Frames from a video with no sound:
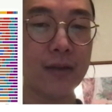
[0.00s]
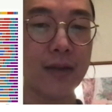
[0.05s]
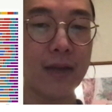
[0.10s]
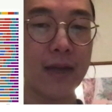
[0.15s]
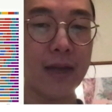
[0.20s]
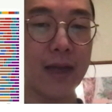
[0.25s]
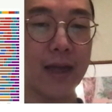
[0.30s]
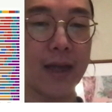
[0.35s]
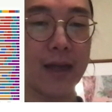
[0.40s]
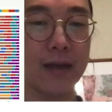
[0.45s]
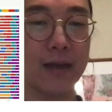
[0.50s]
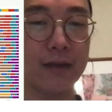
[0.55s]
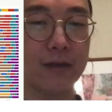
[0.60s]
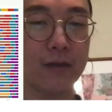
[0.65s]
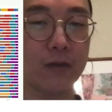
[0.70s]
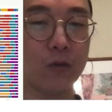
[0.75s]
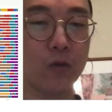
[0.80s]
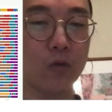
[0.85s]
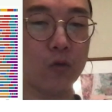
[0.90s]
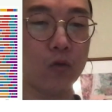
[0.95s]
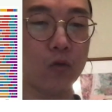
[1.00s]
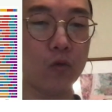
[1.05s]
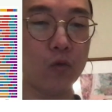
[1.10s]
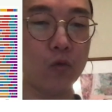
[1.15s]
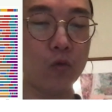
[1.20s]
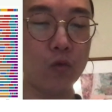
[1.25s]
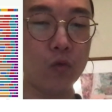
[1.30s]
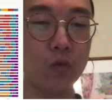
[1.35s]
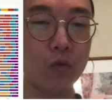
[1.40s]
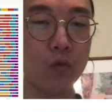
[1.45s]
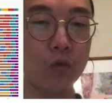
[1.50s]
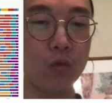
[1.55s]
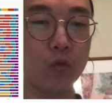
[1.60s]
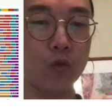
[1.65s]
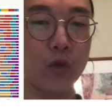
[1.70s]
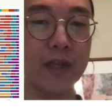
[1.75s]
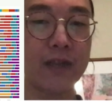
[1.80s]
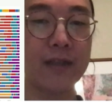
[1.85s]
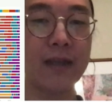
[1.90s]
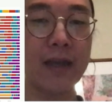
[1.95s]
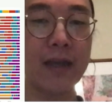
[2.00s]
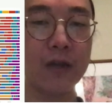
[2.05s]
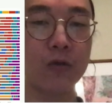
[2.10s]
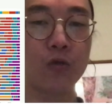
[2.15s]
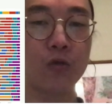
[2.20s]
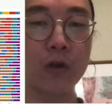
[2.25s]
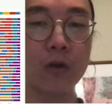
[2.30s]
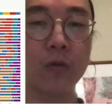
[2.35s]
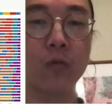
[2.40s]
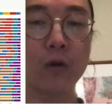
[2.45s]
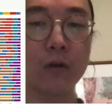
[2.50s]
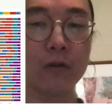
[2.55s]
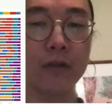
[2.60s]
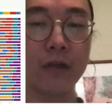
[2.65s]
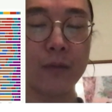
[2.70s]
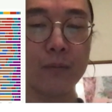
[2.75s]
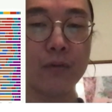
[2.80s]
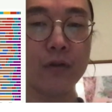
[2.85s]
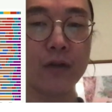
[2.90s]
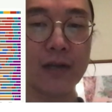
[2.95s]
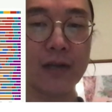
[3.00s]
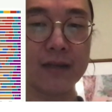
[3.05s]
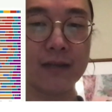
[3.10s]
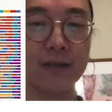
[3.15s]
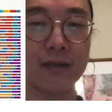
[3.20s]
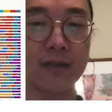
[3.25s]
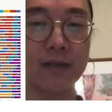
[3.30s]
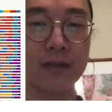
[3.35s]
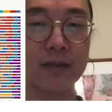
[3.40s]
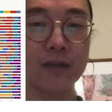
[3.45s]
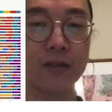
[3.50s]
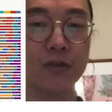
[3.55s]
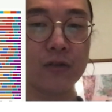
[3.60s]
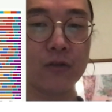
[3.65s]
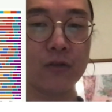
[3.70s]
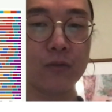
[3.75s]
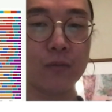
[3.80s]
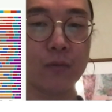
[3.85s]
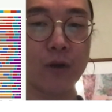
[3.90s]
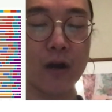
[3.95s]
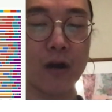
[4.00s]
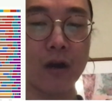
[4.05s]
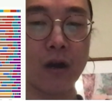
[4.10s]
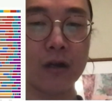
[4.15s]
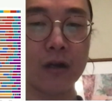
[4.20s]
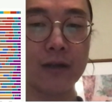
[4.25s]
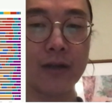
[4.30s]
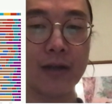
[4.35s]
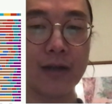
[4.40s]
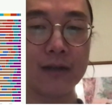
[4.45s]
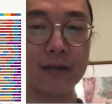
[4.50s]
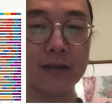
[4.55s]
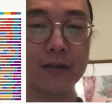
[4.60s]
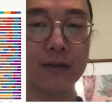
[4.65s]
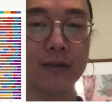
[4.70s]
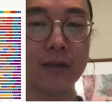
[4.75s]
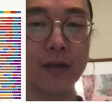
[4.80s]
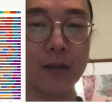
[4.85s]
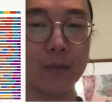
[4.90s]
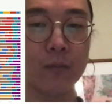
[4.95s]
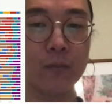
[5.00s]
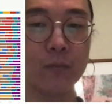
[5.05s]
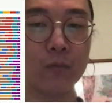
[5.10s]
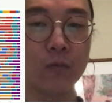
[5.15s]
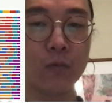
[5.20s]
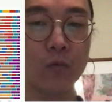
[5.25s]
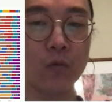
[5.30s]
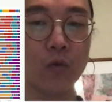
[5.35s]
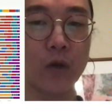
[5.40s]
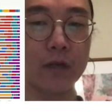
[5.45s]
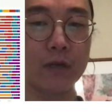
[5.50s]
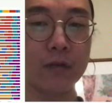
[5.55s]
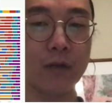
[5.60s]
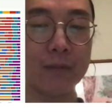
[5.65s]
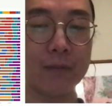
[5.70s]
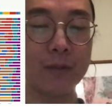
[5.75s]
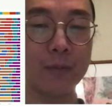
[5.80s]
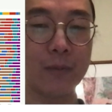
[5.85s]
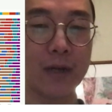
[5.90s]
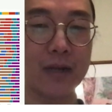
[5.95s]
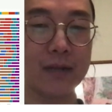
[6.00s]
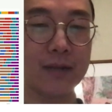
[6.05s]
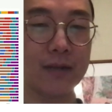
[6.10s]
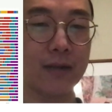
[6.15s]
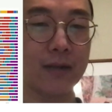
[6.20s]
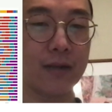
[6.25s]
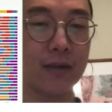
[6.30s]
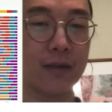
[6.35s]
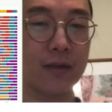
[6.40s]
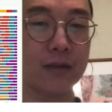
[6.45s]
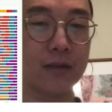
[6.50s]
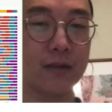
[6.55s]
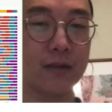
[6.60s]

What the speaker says: And we take real-world input as this to prioritize what to optimize in the engine.